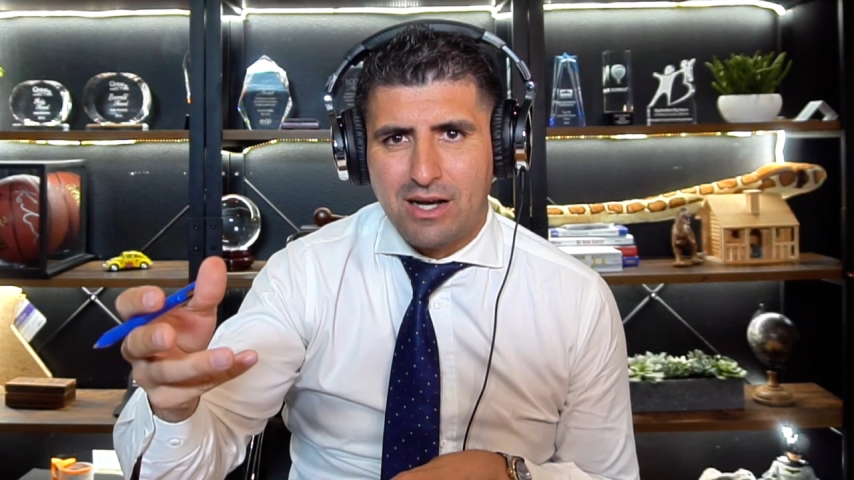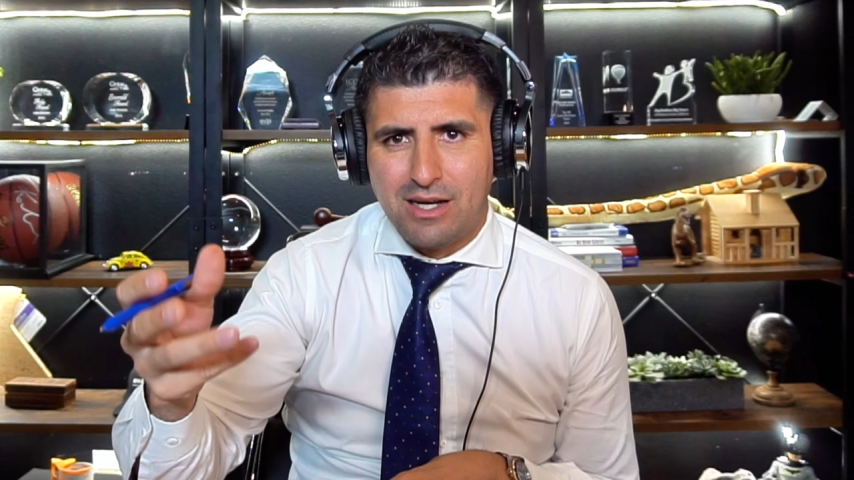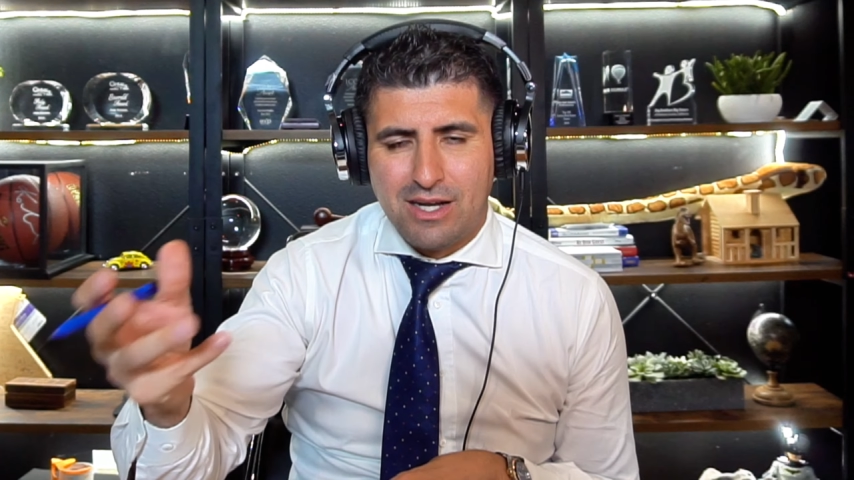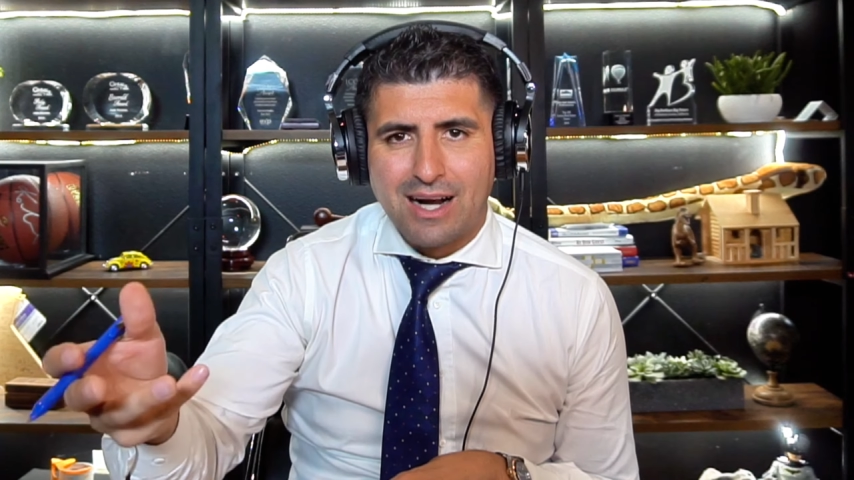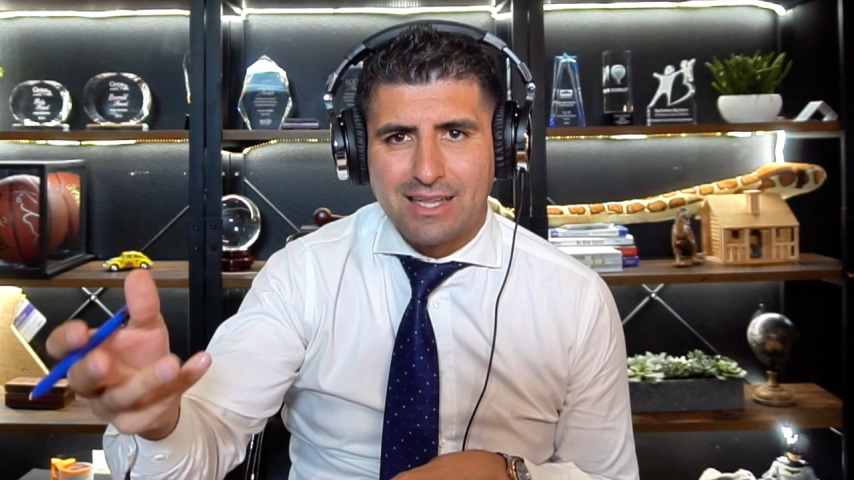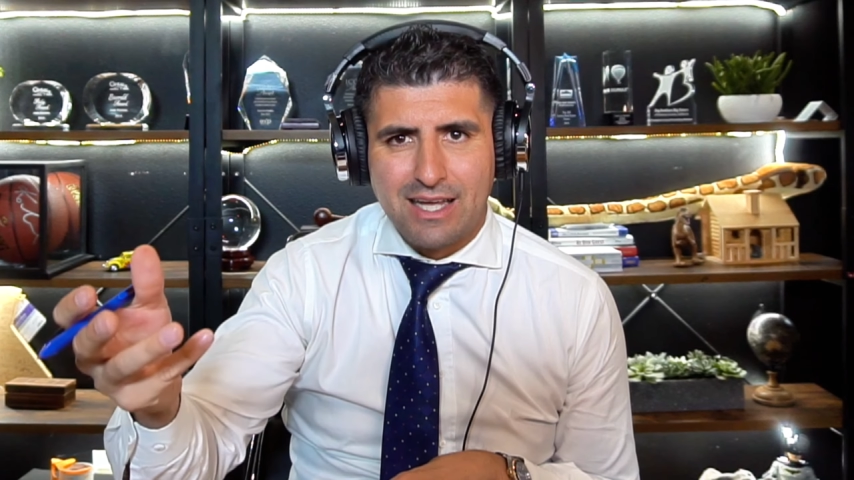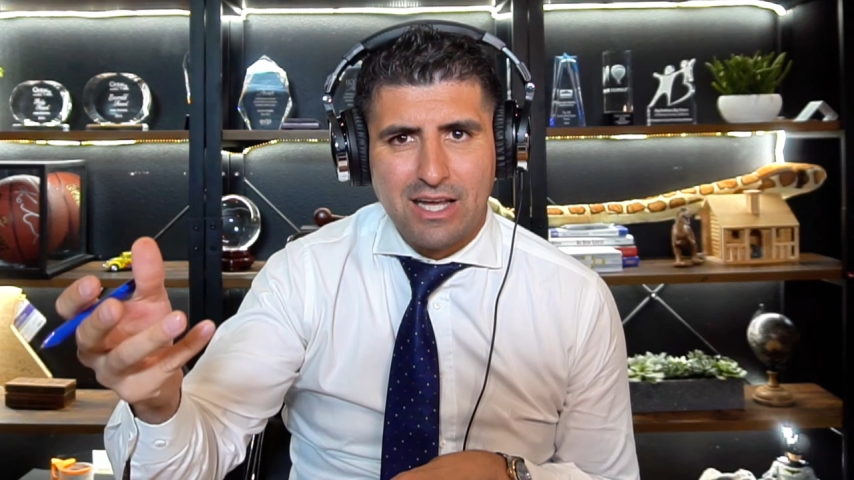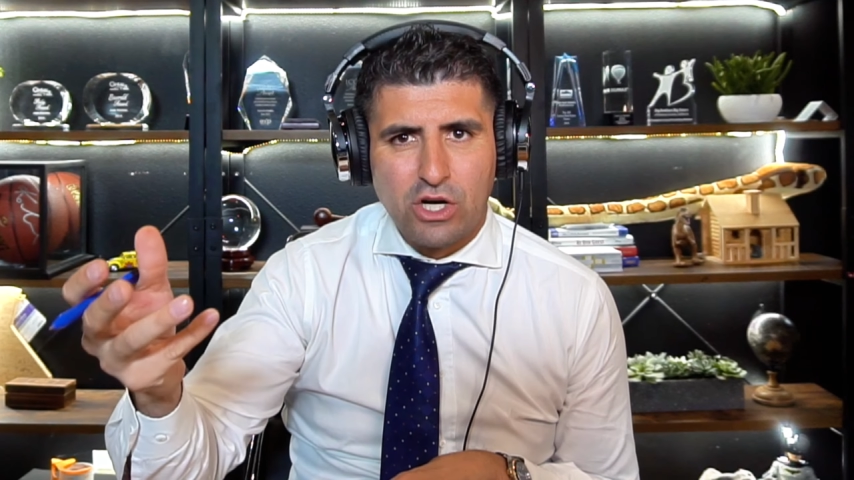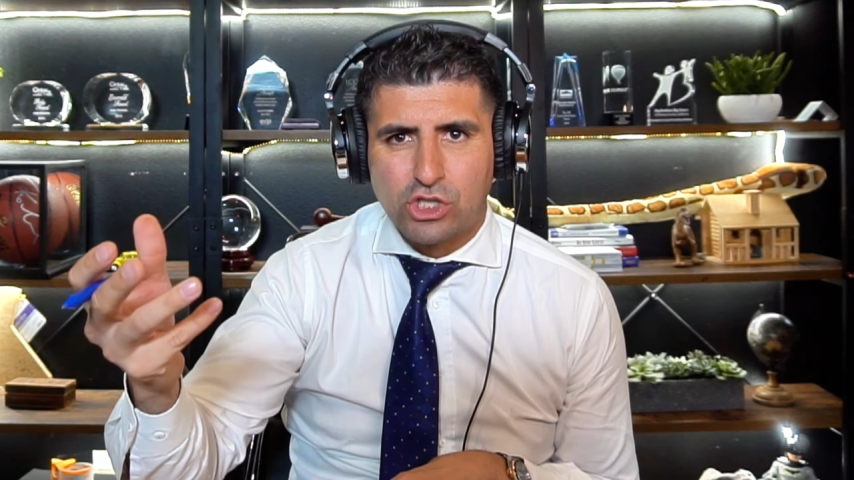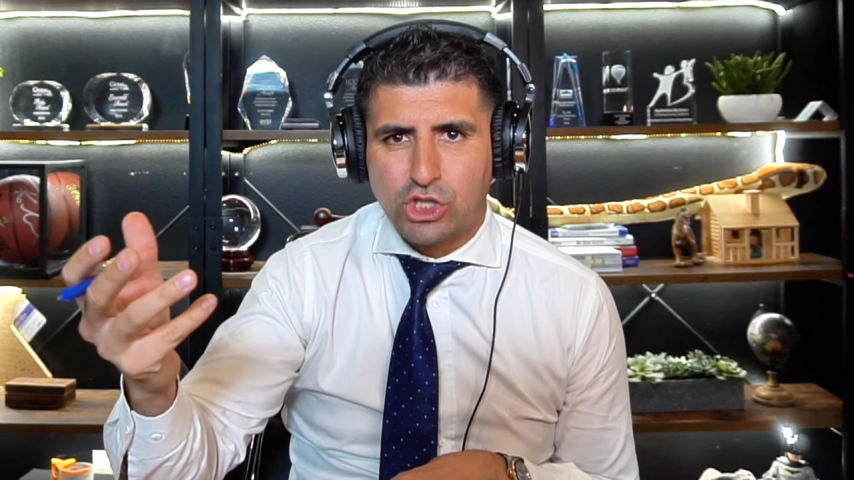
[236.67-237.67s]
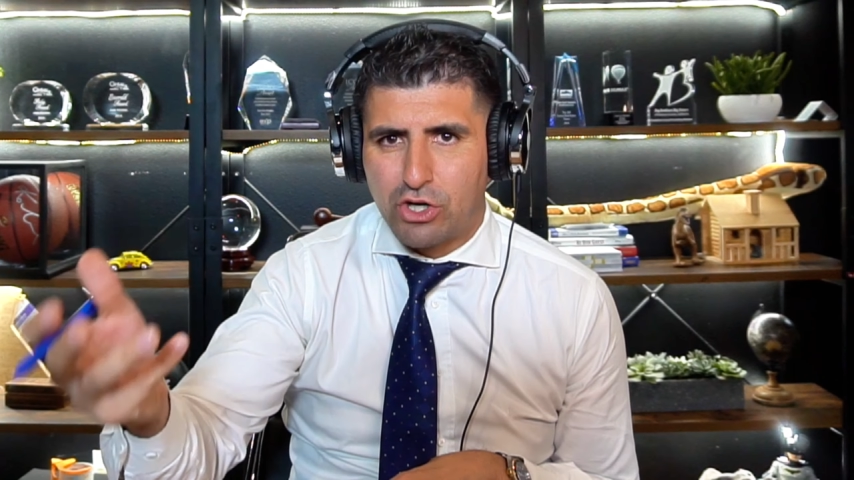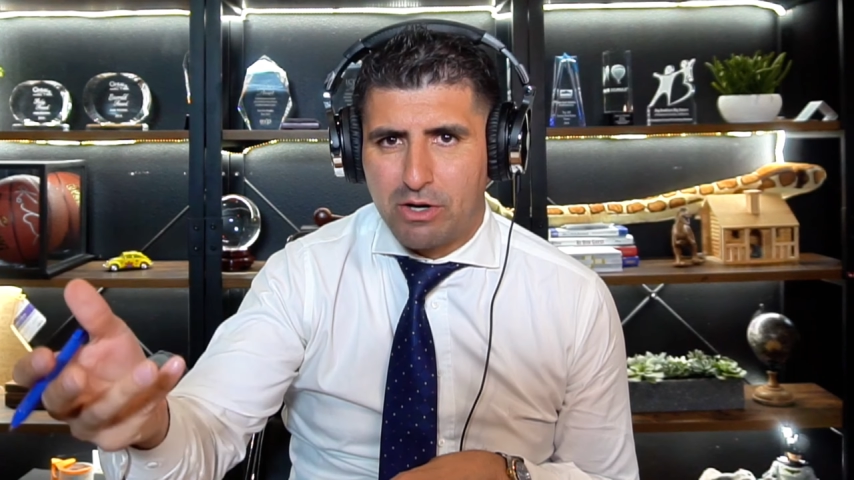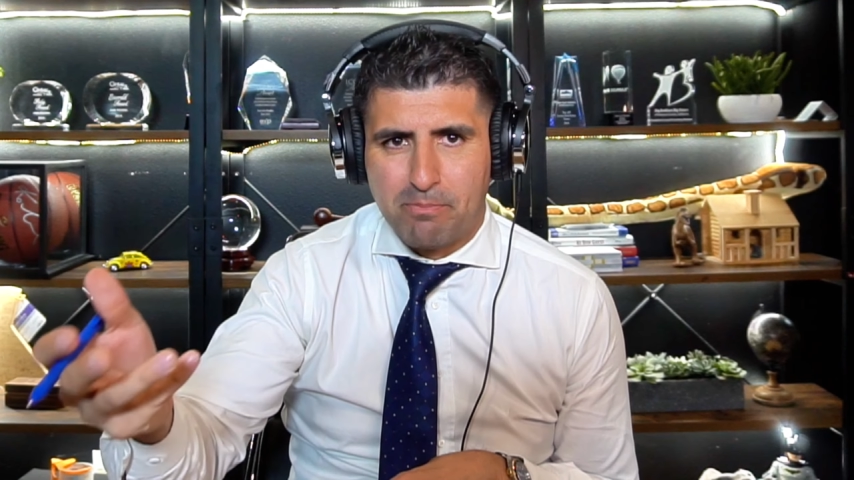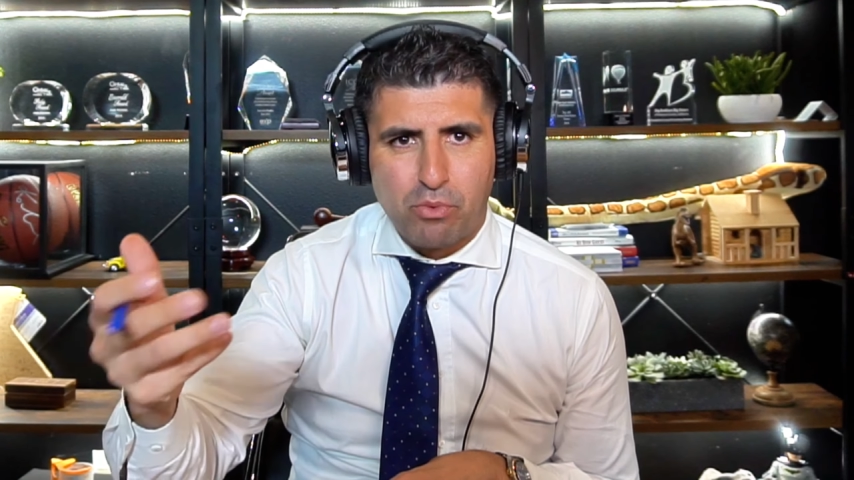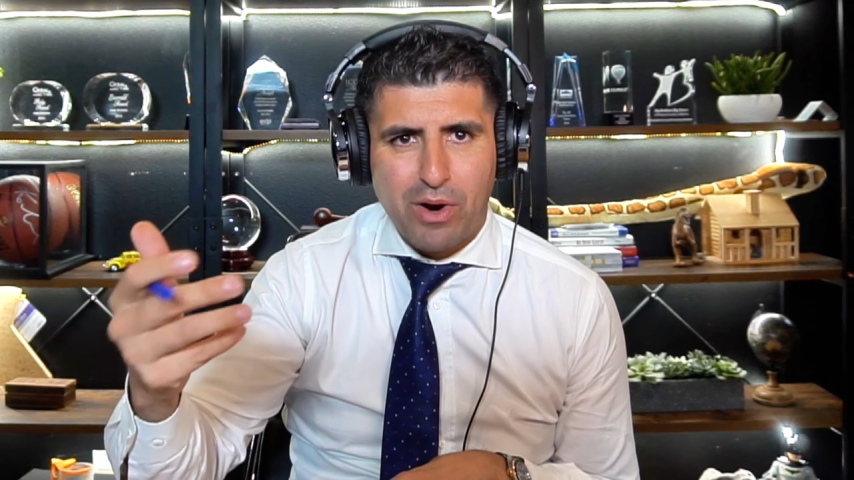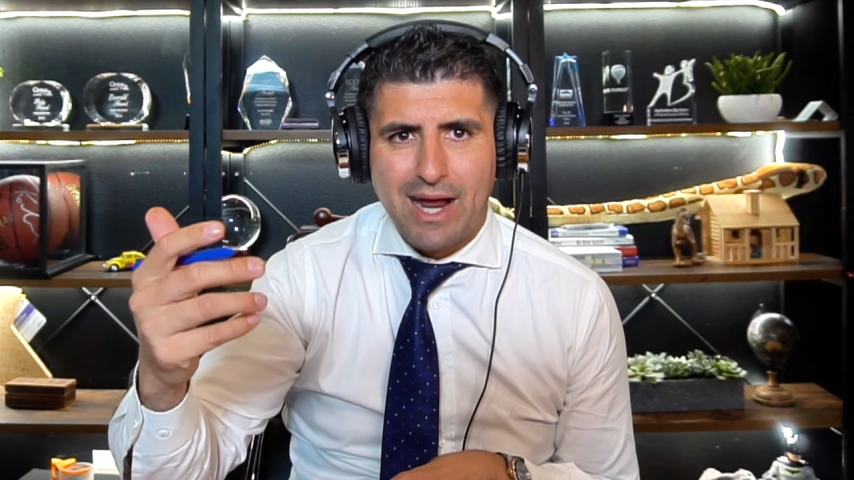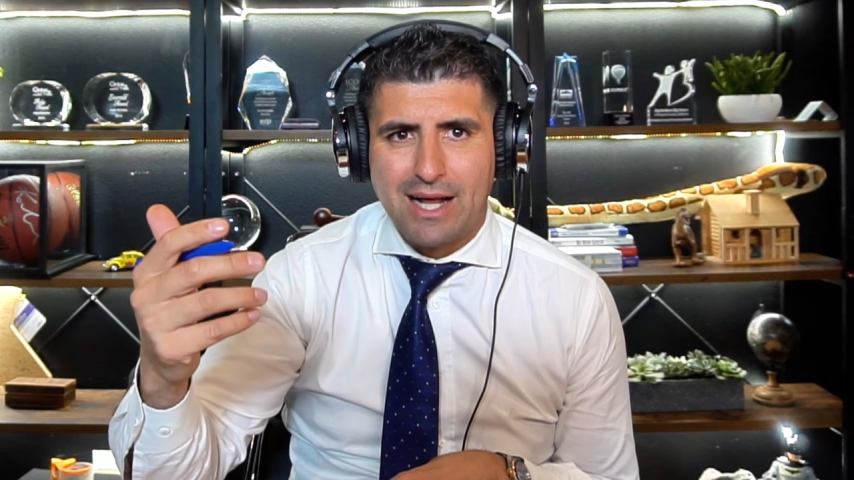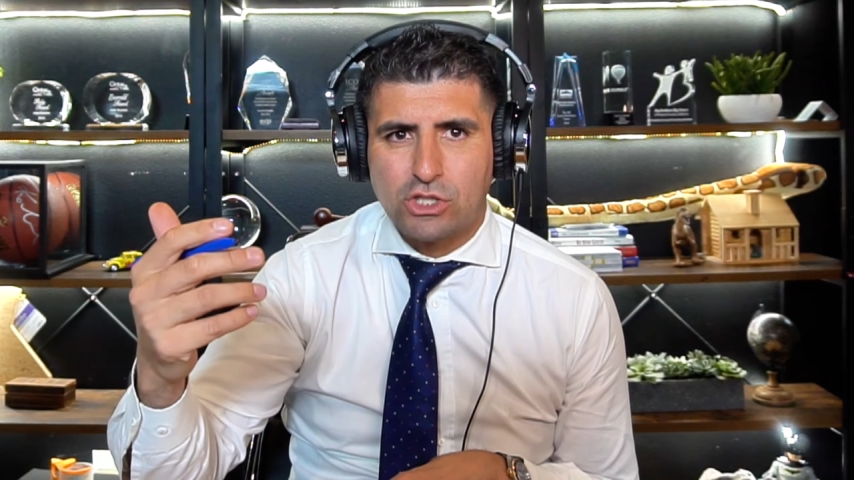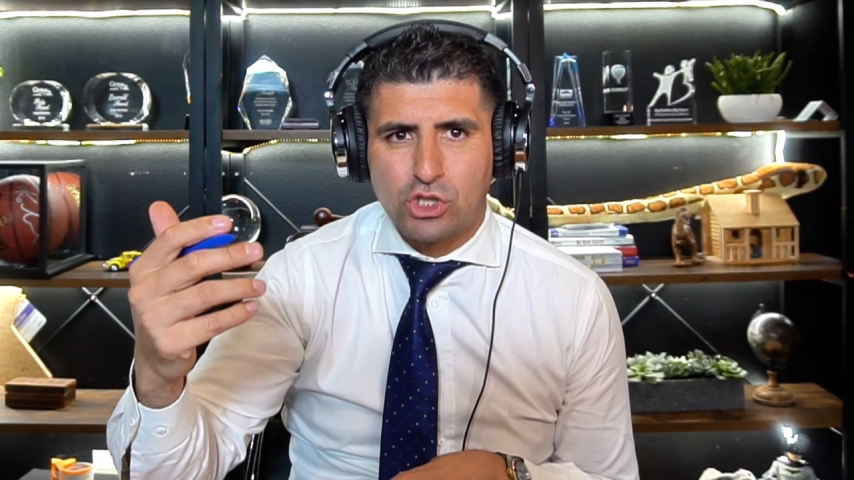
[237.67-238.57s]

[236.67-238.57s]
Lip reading: ducting or certain brands